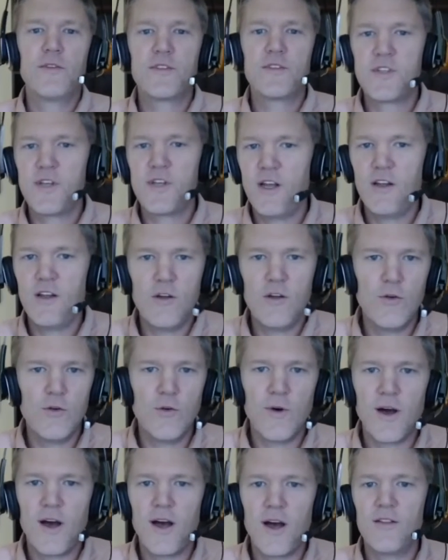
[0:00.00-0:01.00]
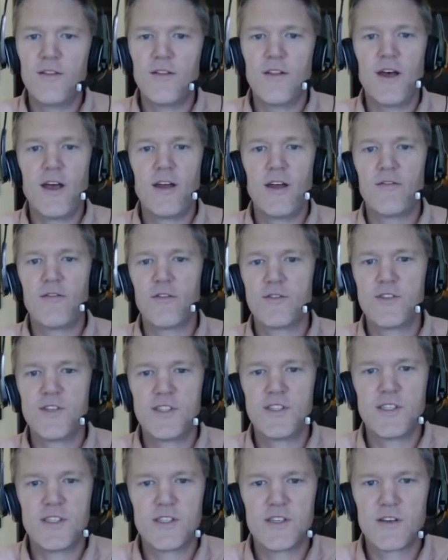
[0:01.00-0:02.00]
seeing you online
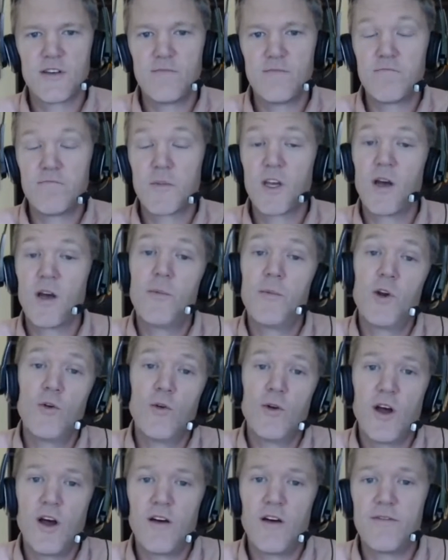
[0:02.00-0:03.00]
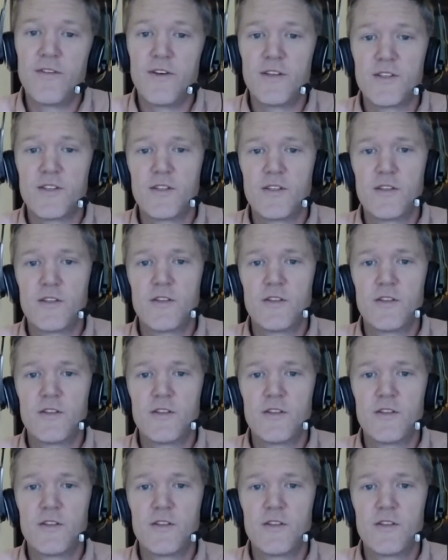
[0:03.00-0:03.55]
versus coming to an office?